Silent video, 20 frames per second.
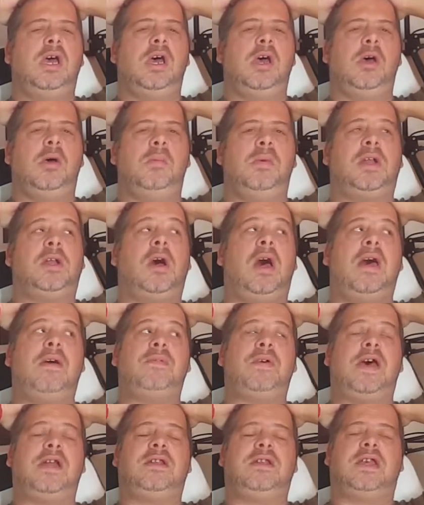And I
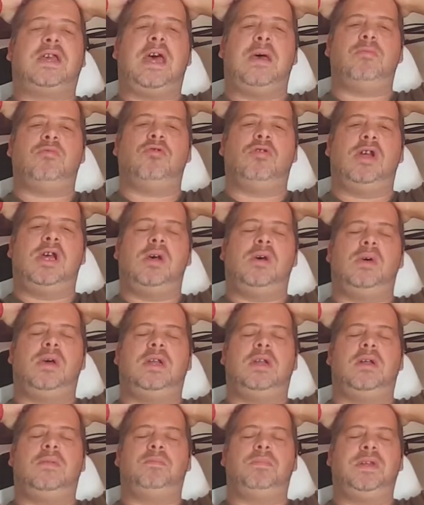have had the camera out,
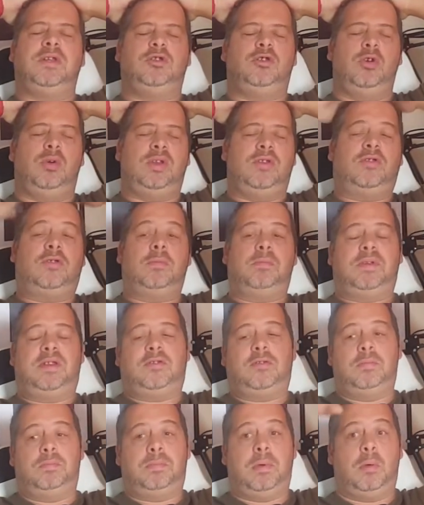and I've been doing some
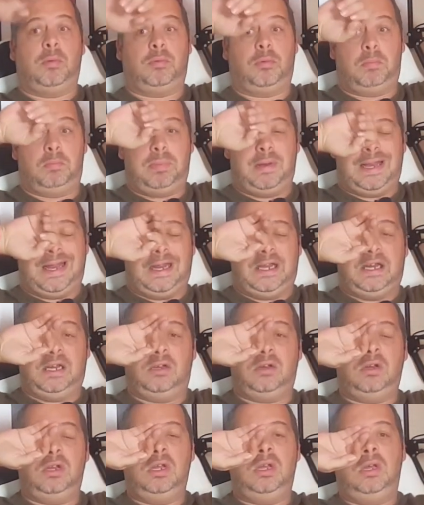bits and bobs and
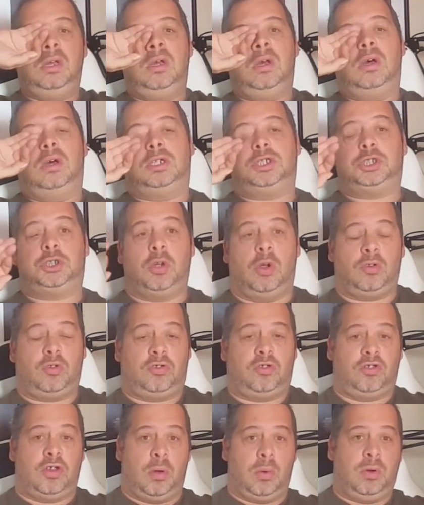planning shots,
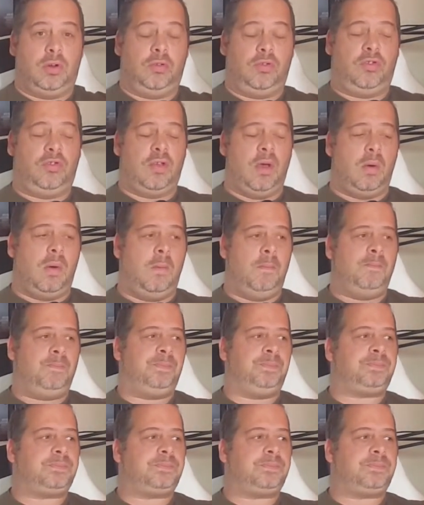so on and so